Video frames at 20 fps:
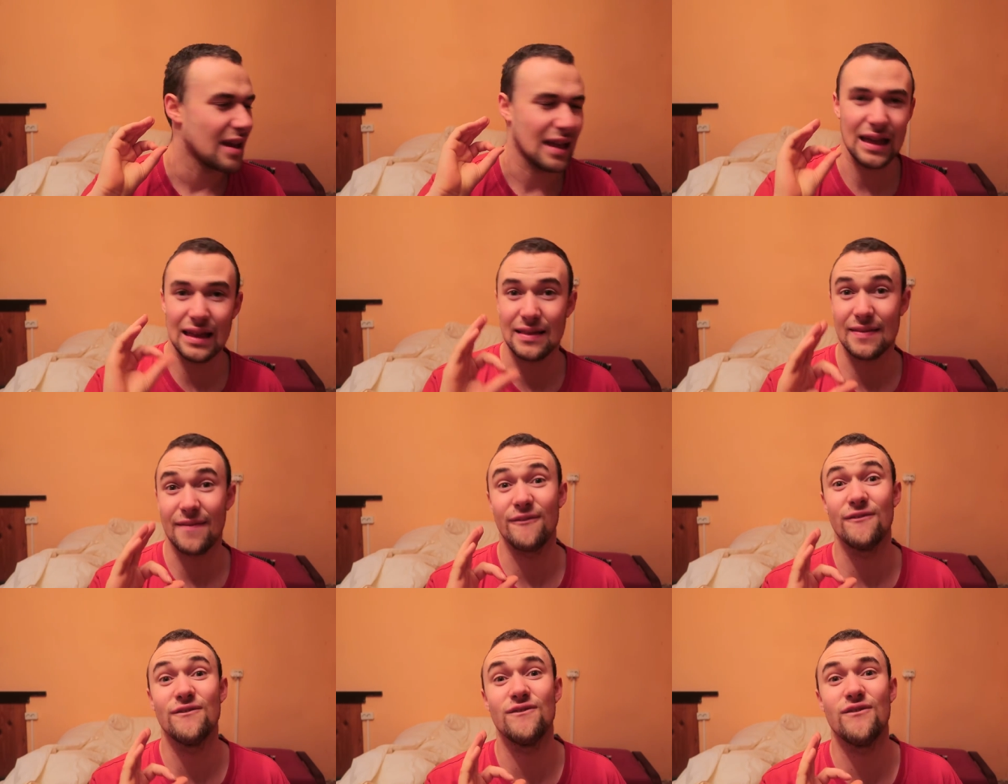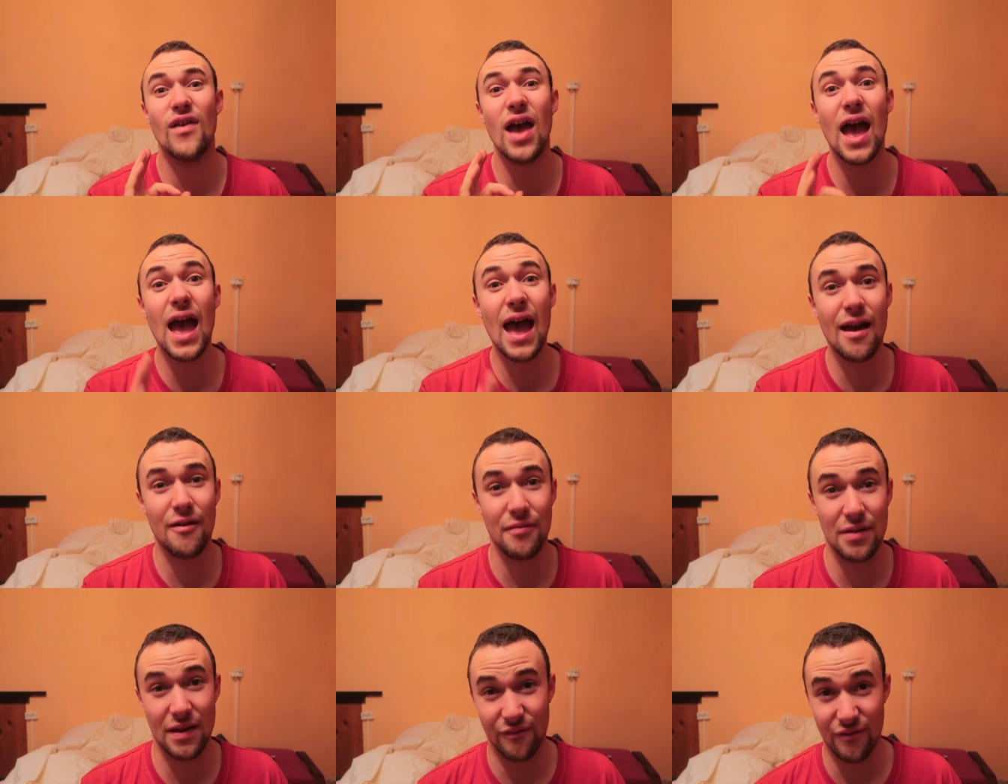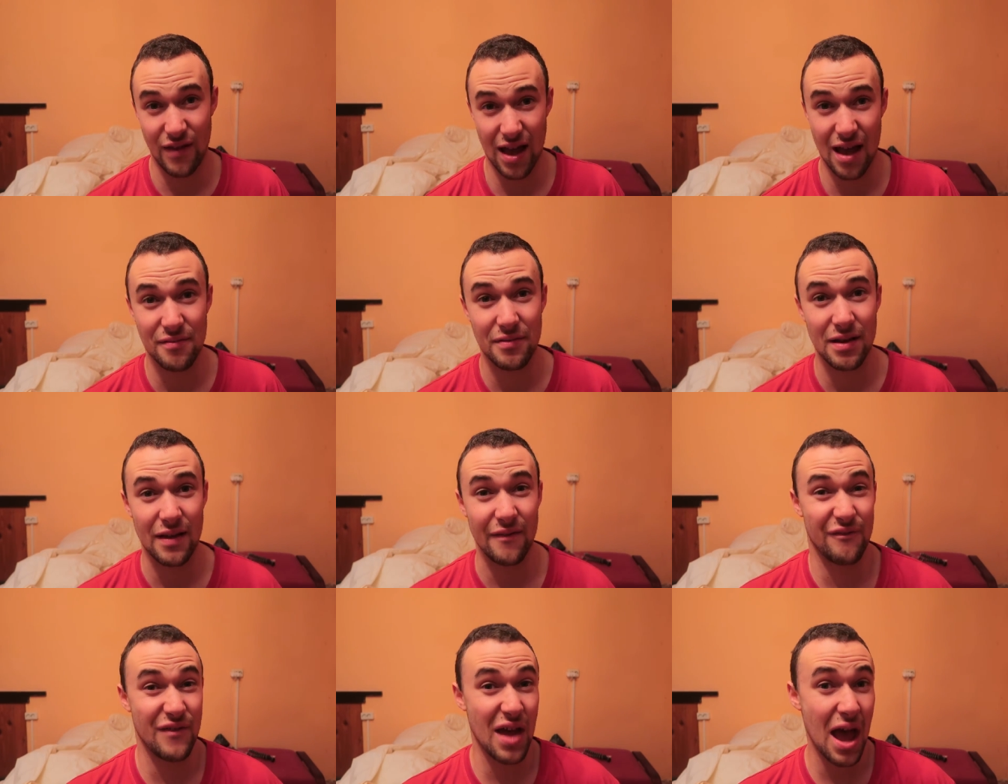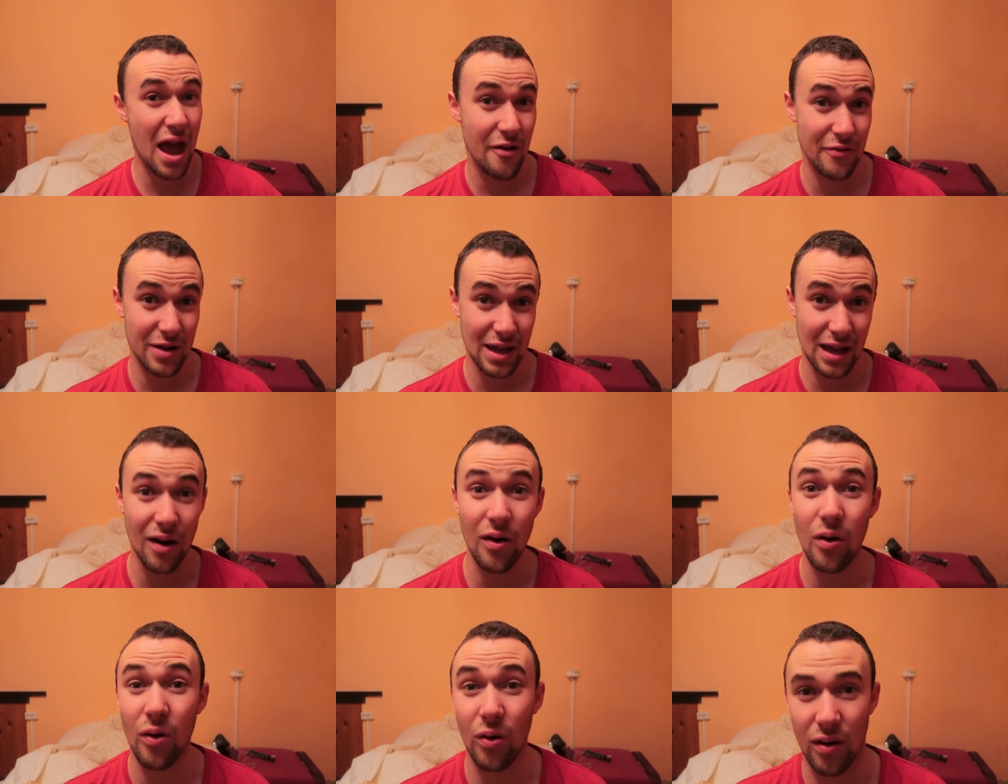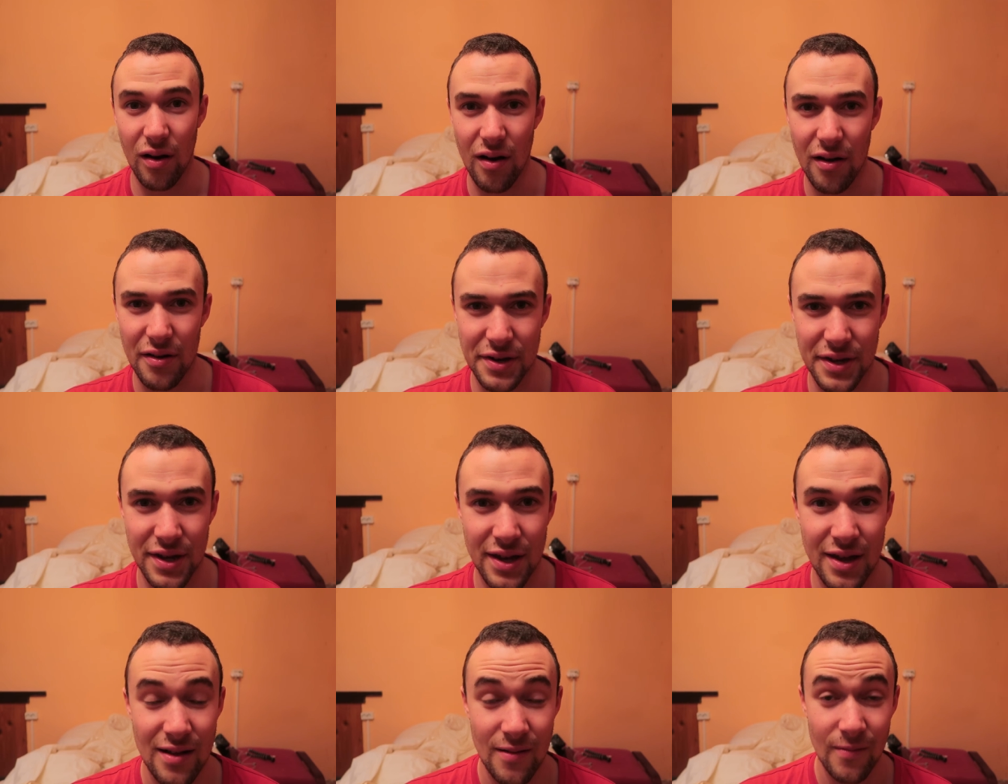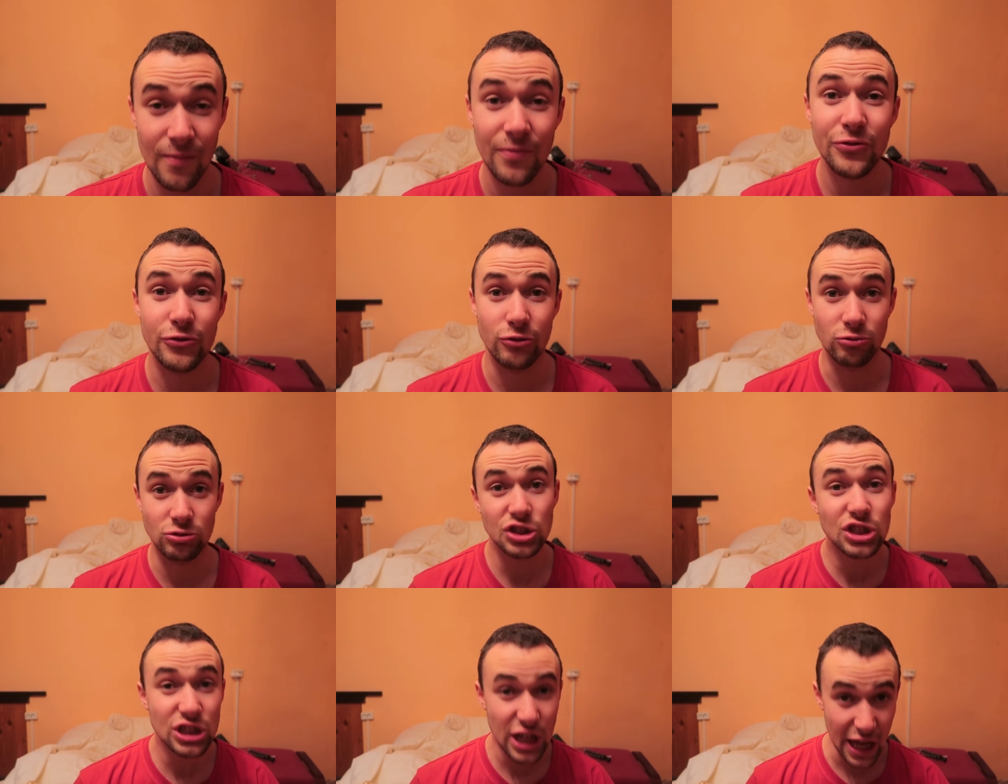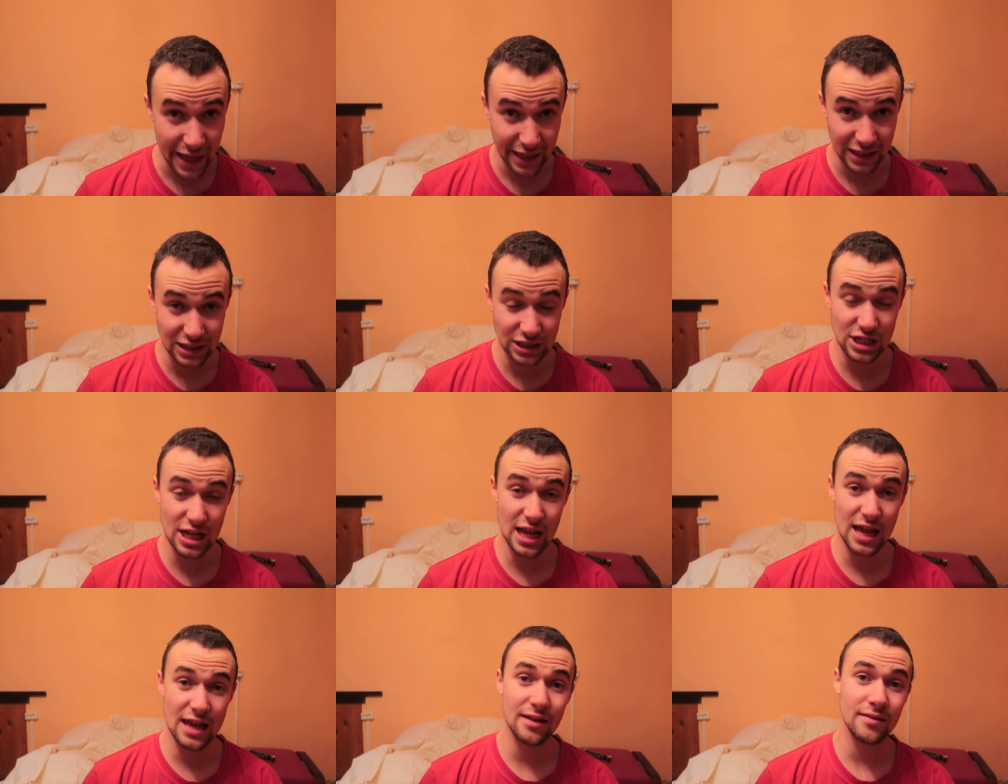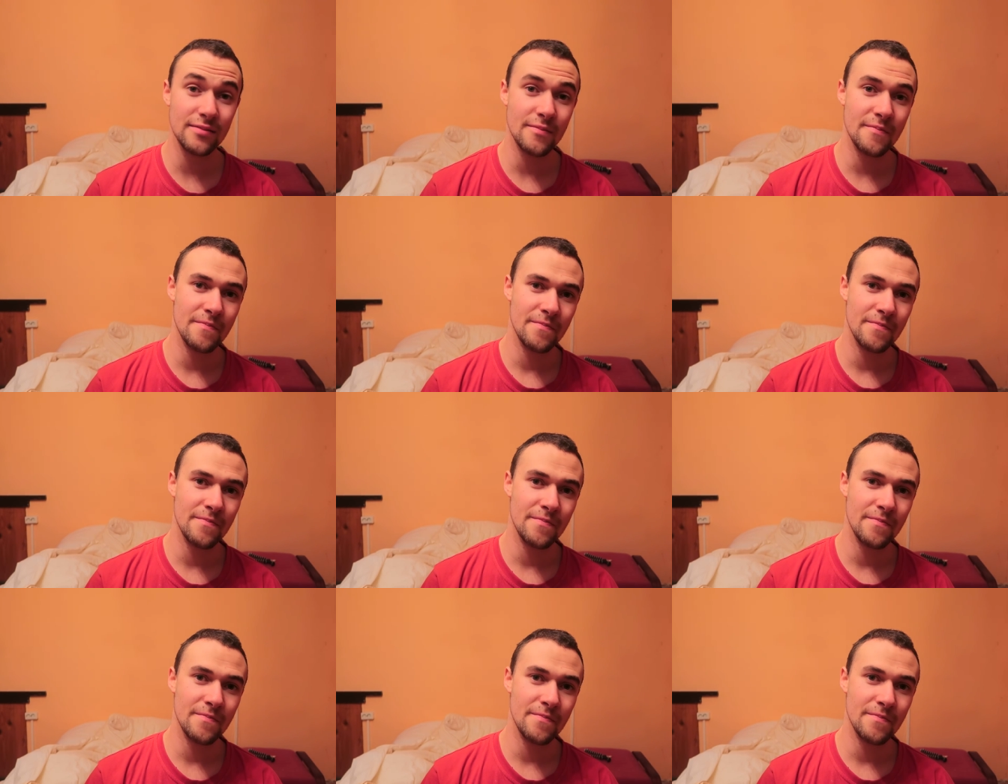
it's very, very, very hard to change it.